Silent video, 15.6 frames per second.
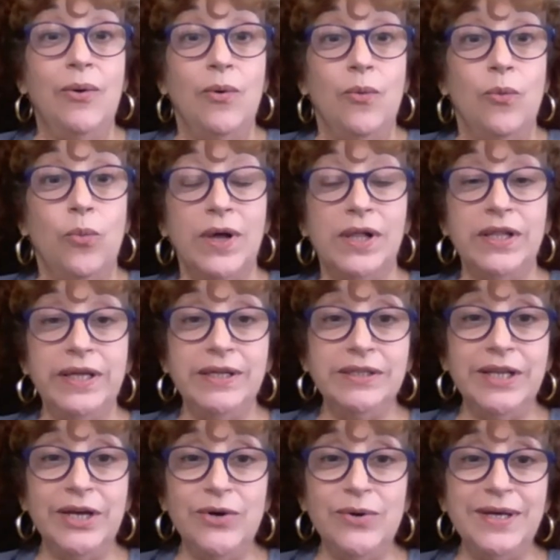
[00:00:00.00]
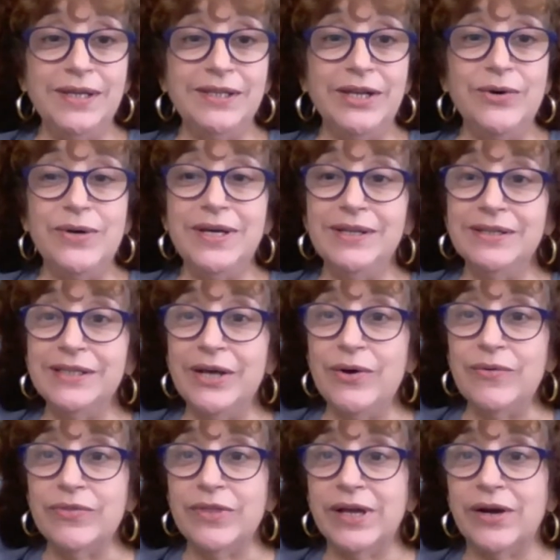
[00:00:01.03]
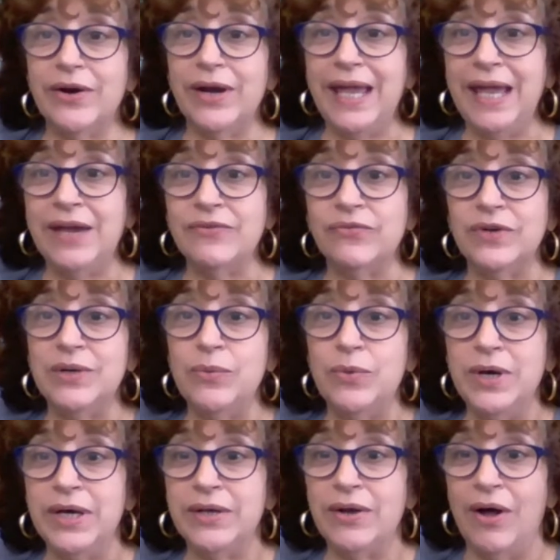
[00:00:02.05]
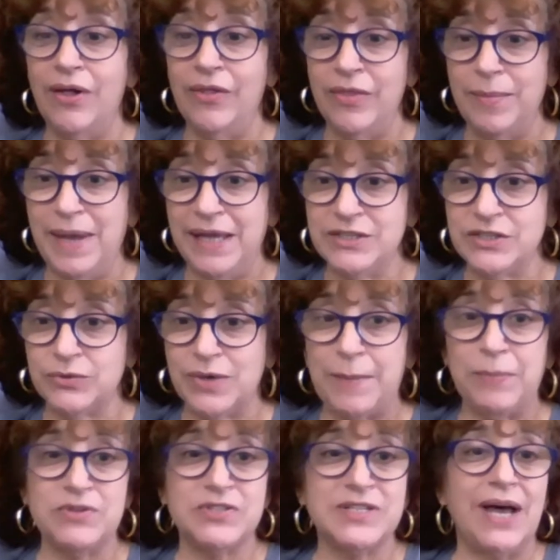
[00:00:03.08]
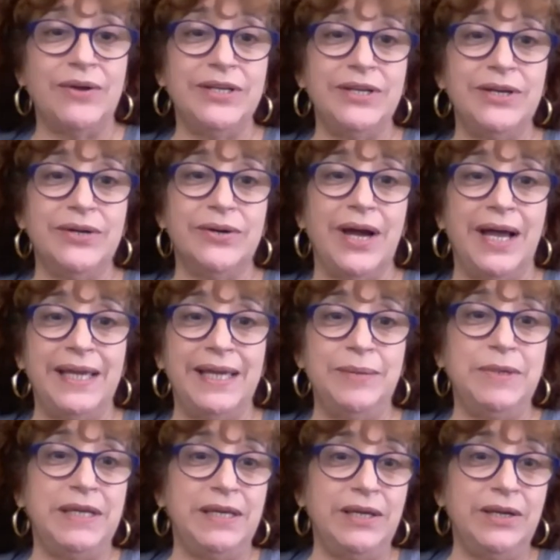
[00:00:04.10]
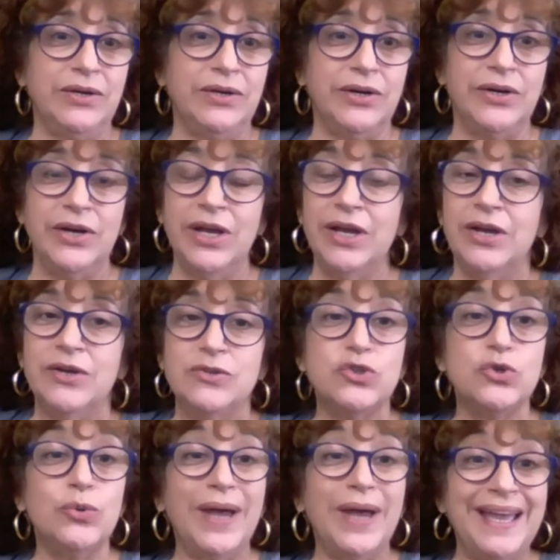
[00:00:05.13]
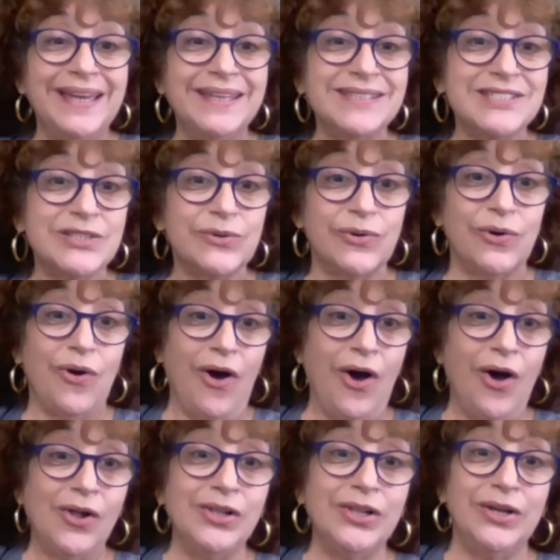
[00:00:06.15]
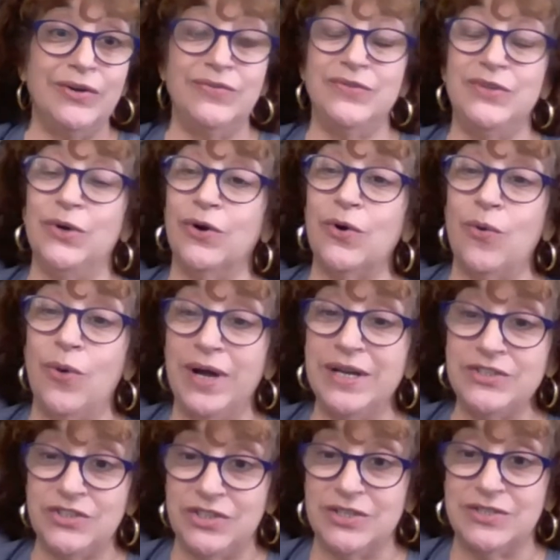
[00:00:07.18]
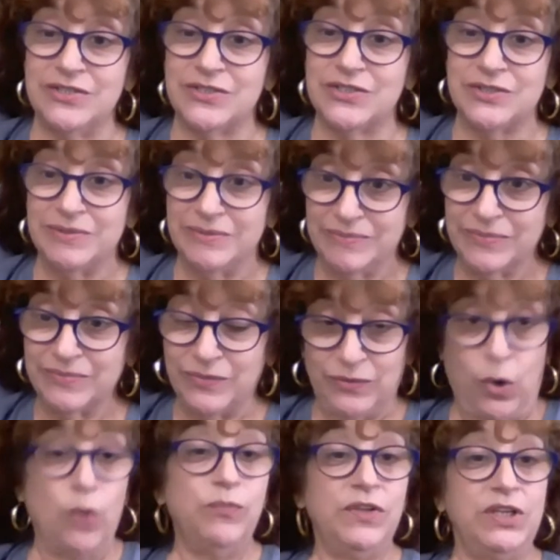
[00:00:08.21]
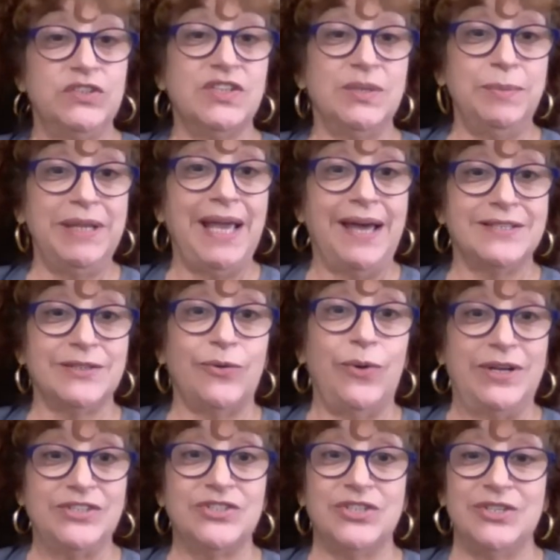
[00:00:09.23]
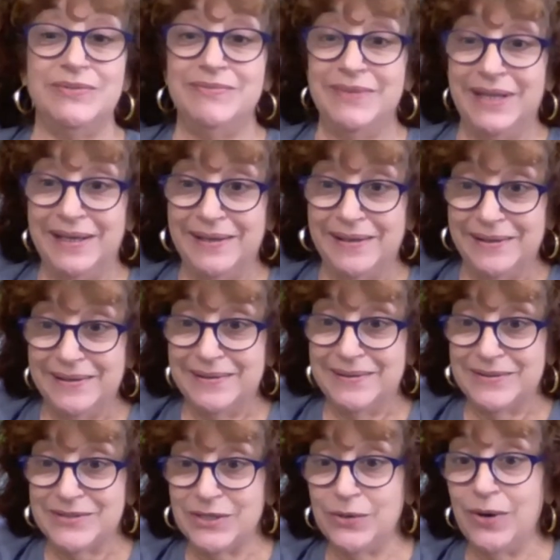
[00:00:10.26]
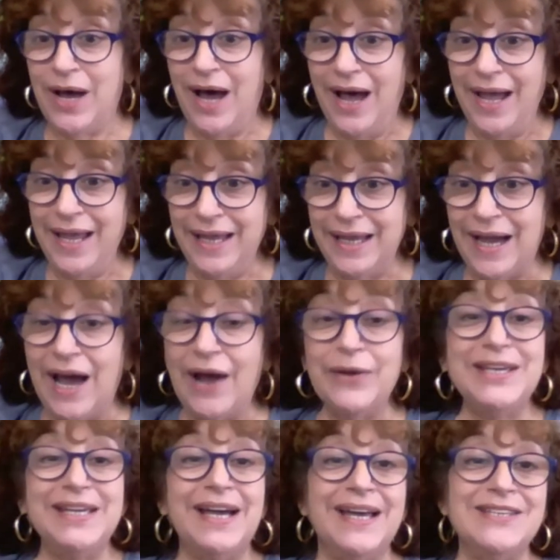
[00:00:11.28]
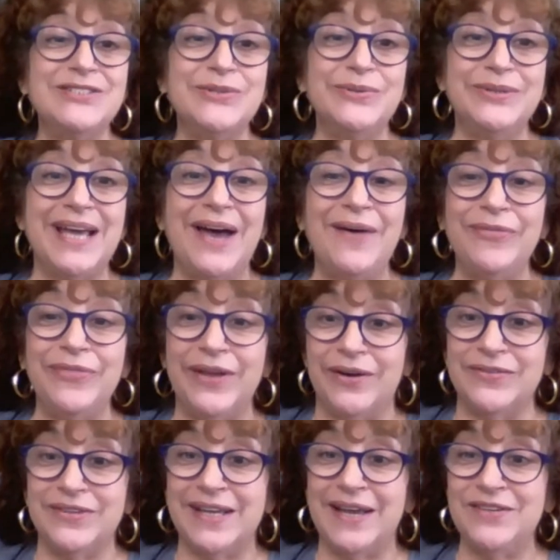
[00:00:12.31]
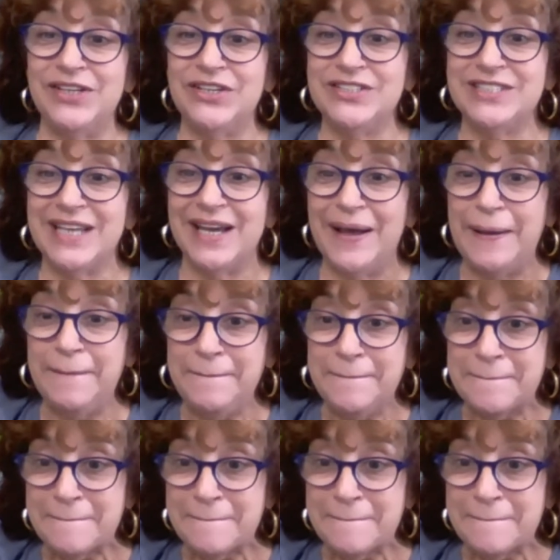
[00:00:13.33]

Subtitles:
Well, hello, hello, hello there, everyone, all the mad scrappers out here. I am here to answer all of your questions. Hopefully, somebody has a question. So, hi, how are you guys doing out there? You having a good time?